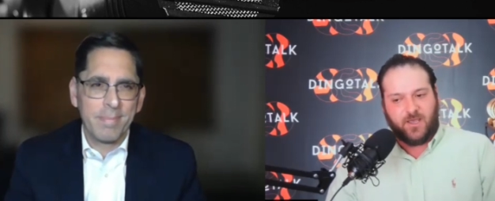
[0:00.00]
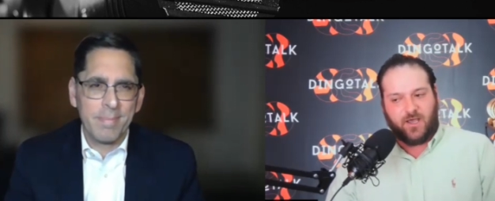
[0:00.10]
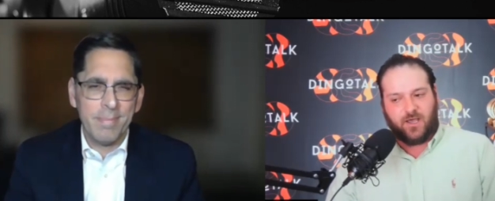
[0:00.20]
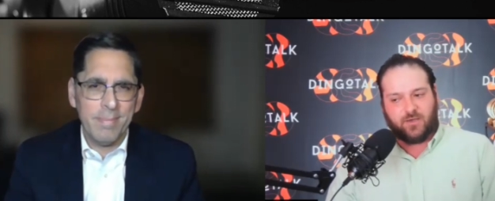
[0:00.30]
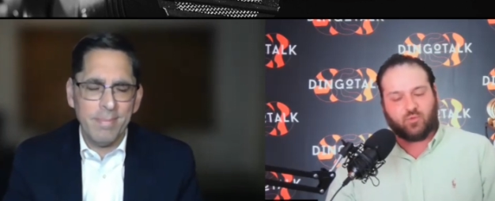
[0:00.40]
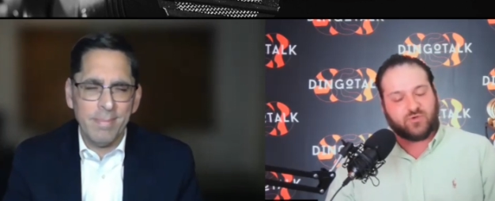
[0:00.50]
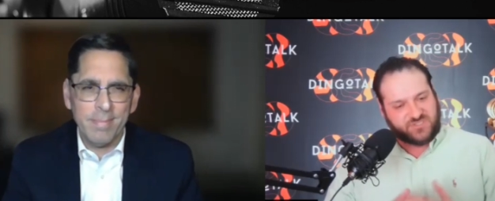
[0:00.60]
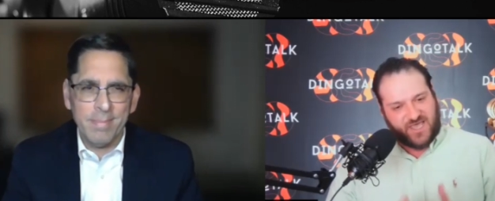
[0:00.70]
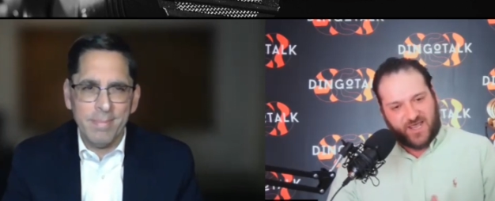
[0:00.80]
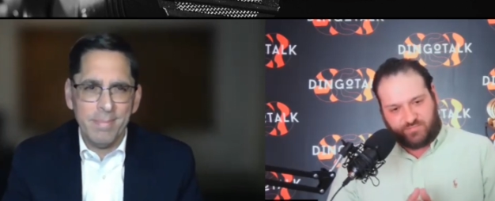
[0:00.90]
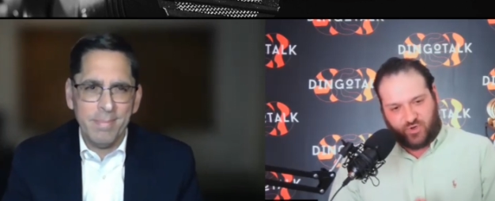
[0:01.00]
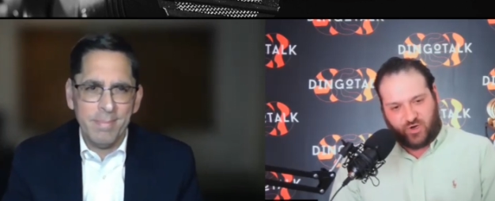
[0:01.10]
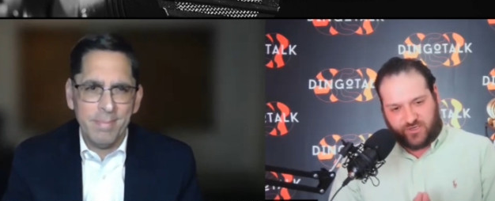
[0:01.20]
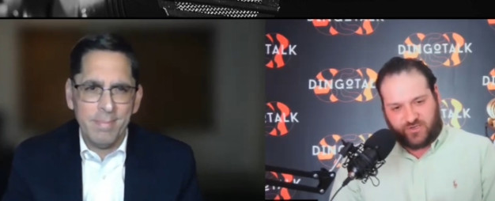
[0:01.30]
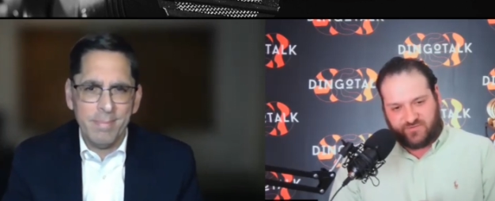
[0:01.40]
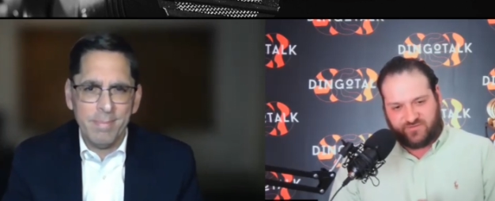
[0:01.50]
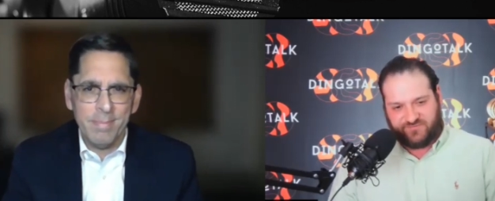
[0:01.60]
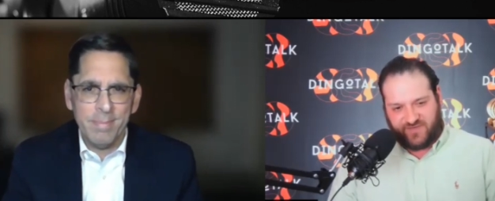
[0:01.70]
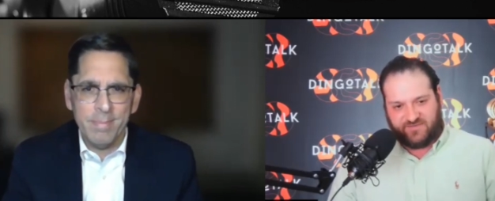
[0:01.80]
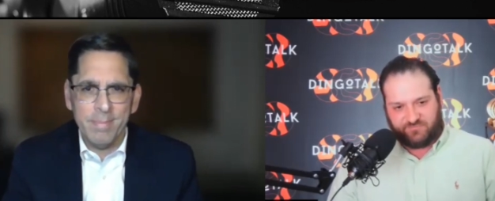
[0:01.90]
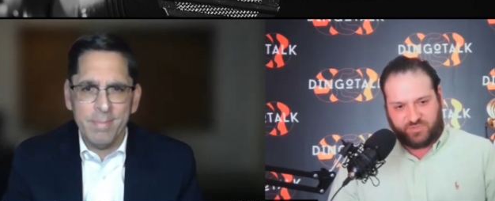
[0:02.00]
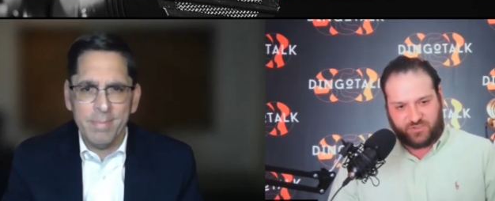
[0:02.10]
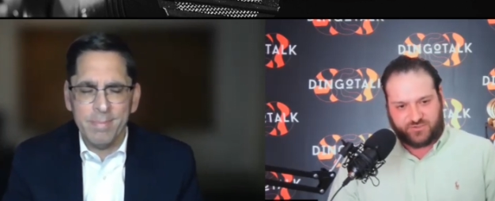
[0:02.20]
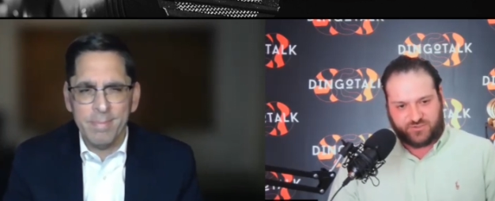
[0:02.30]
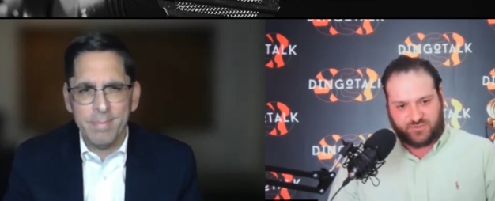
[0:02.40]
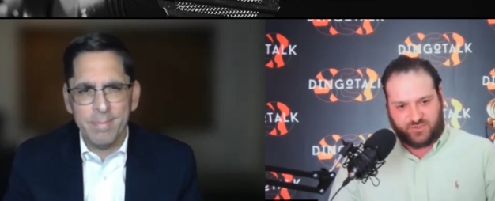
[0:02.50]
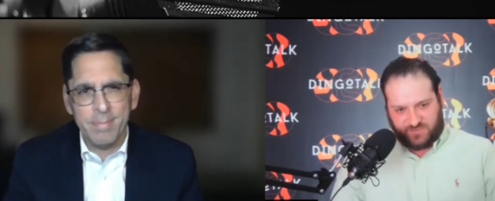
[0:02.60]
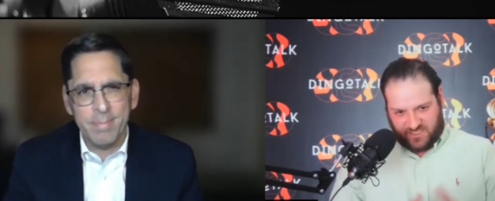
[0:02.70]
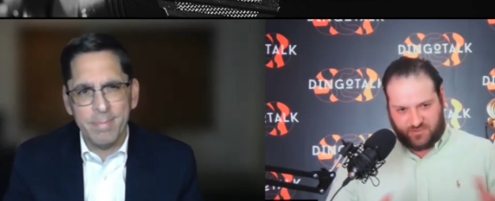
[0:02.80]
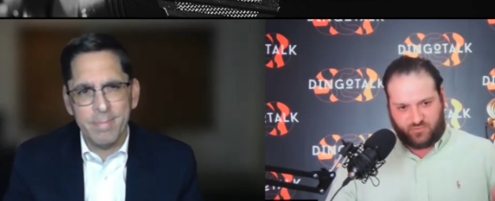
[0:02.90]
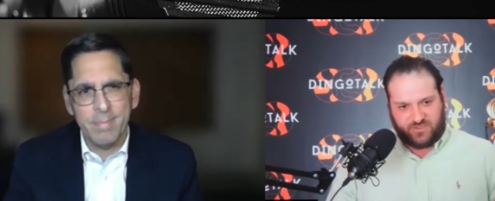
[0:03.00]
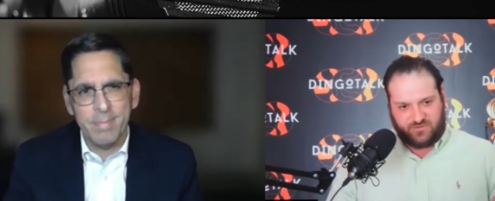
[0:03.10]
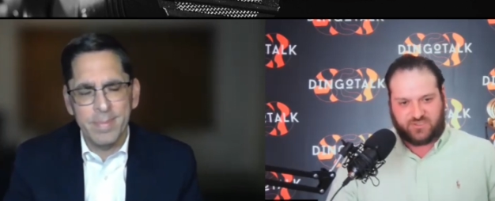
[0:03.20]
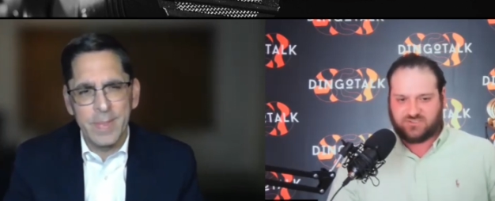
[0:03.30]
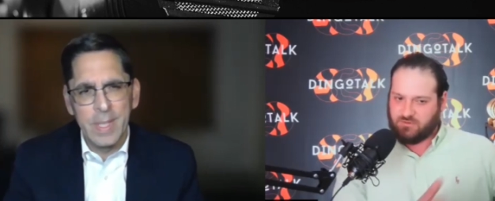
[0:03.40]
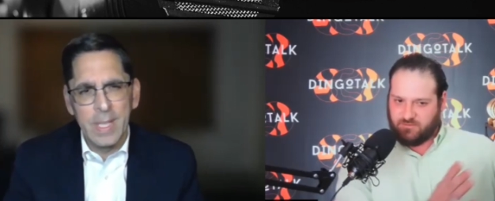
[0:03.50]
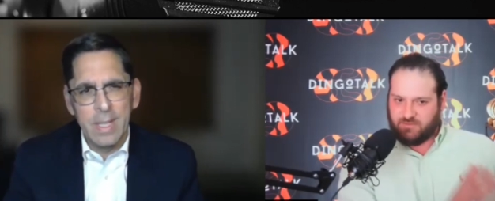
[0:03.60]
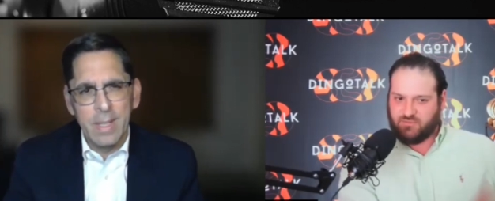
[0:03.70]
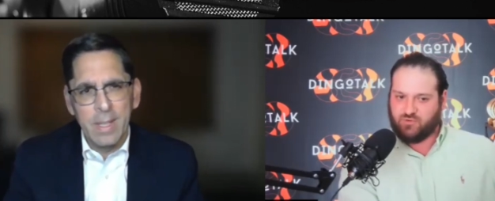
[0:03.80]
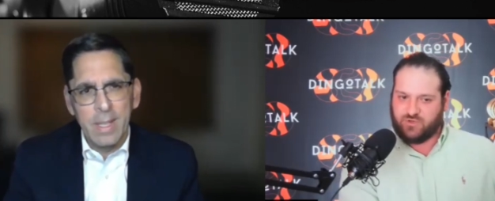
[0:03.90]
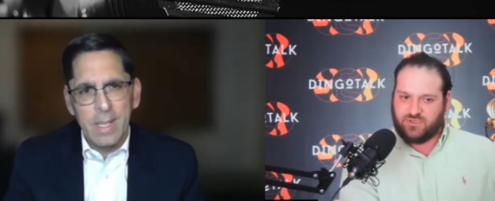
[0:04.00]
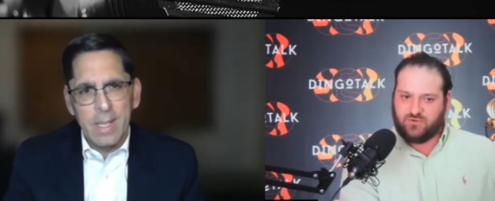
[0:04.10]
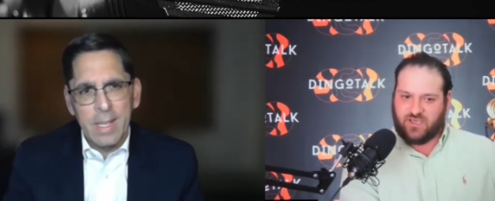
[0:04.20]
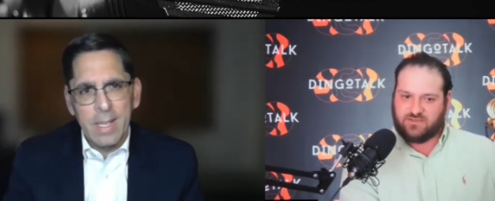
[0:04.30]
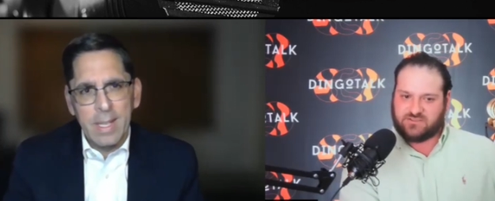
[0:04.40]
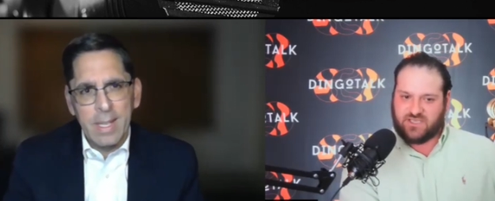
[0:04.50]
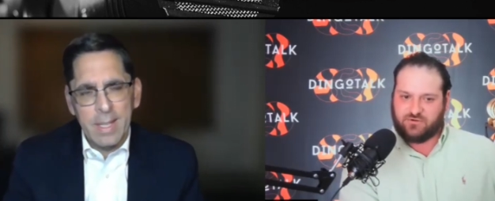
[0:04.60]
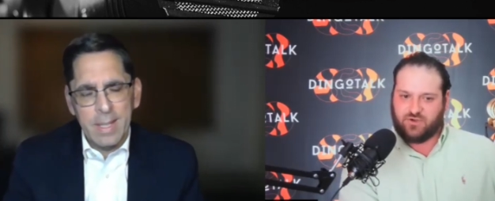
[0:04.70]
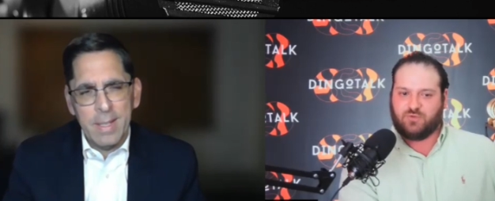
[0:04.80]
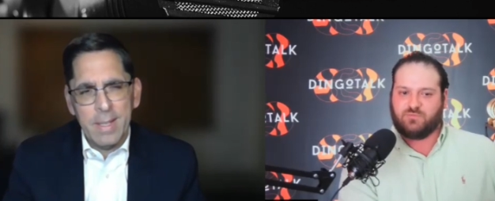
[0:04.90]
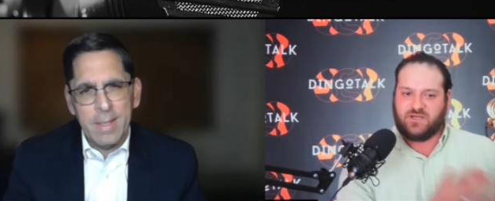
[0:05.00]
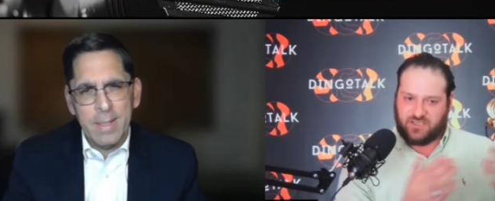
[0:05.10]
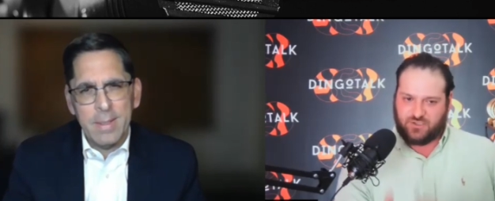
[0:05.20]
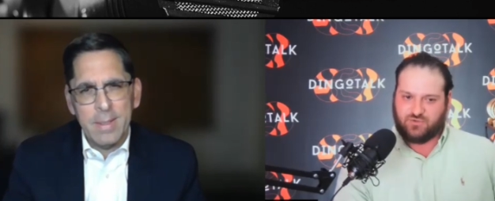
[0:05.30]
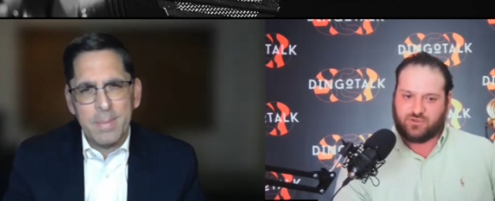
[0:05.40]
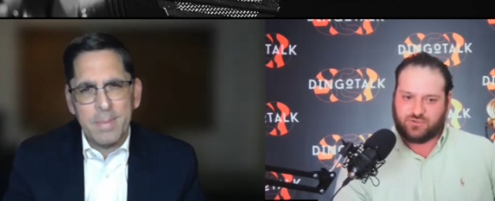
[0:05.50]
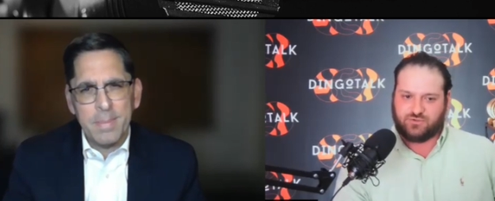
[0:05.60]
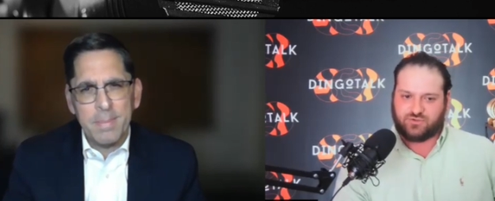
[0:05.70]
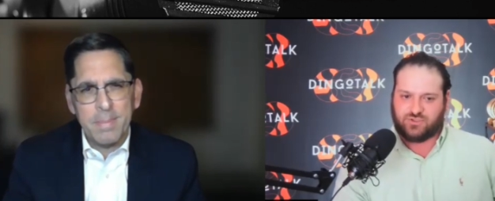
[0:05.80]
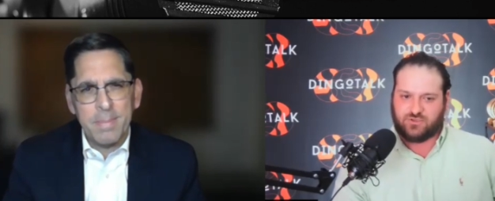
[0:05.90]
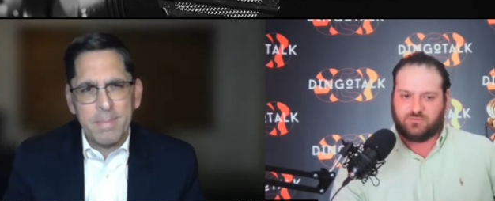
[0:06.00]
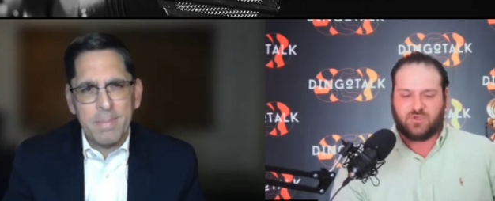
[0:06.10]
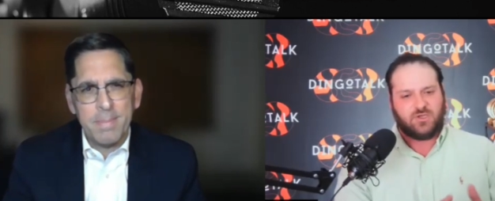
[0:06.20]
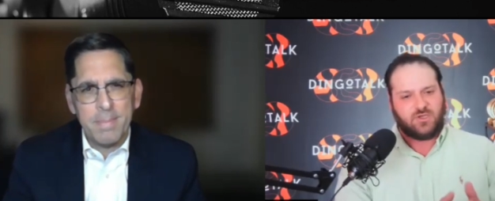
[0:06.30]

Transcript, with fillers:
Speaker 1: Uh, was that part of the five pillars to begin with? Because I remember when you had the town hall meeting and you introduced them.